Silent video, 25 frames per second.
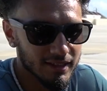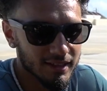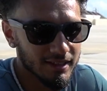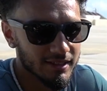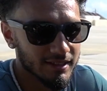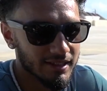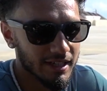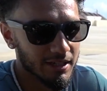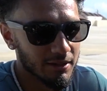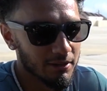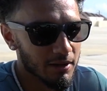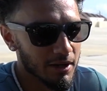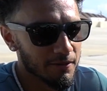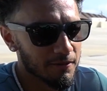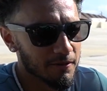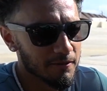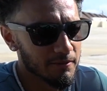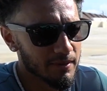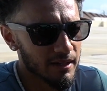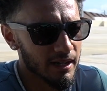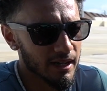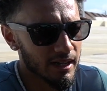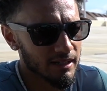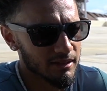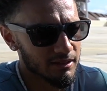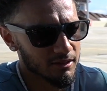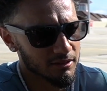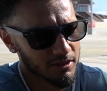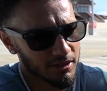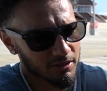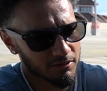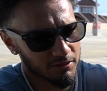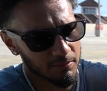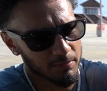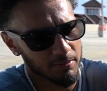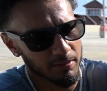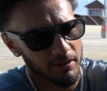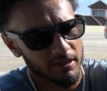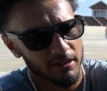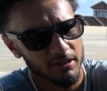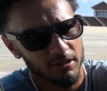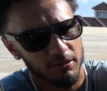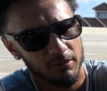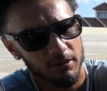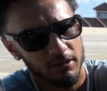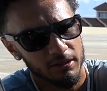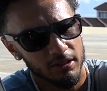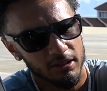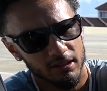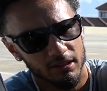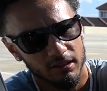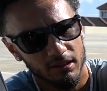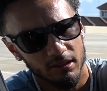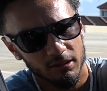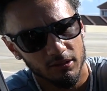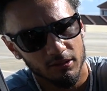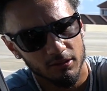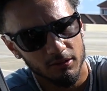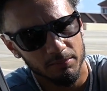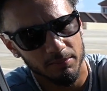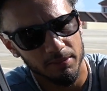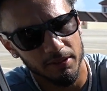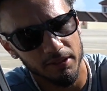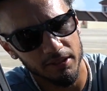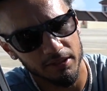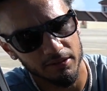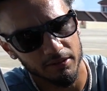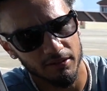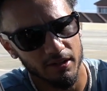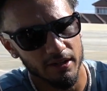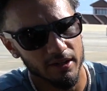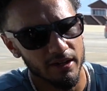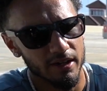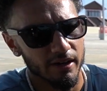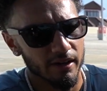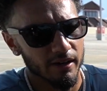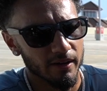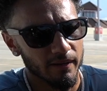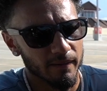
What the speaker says: stayed away from that, so just replaced it with this little piece right here.